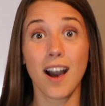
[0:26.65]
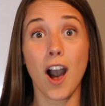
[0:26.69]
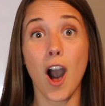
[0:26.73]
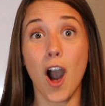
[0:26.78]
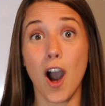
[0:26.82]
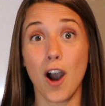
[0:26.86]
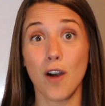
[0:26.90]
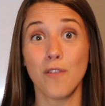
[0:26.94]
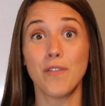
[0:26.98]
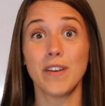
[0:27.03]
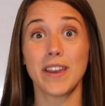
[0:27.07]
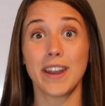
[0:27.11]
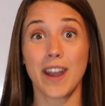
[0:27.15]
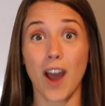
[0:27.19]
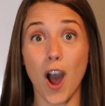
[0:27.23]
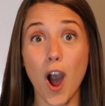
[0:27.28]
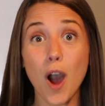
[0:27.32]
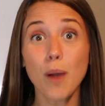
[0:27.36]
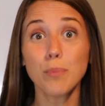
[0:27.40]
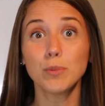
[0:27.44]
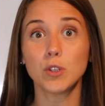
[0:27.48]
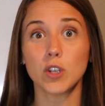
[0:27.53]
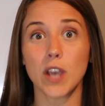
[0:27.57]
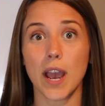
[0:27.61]
of an
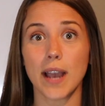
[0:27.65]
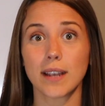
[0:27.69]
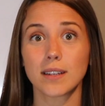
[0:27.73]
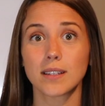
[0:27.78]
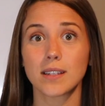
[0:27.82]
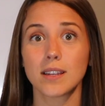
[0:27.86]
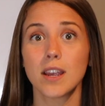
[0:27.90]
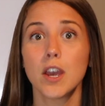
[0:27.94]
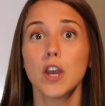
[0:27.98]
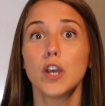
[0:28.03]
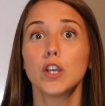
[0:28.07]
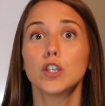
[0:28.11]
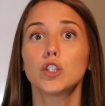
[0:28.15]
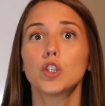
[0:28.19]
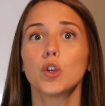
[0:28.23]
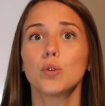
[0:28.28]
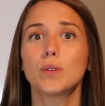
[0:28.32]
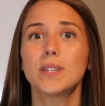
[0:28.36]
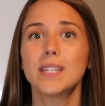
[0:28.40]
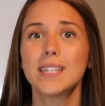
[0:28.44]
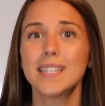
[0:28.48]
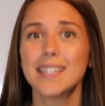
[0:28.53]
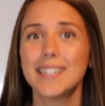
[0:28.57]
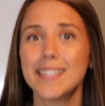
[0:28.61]
object.
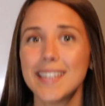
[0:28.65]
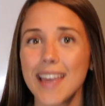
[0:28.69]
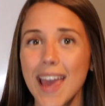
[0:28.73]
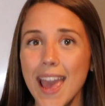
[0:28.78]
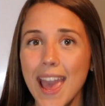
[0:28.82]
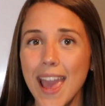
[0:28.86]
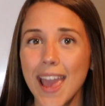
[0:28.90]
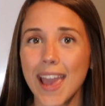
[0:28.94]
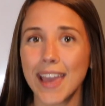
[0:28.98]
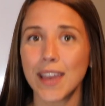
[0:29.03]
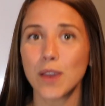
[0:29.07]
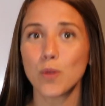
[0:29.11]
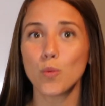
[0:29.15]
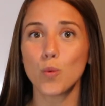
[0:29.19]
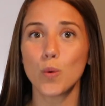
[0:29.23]
So today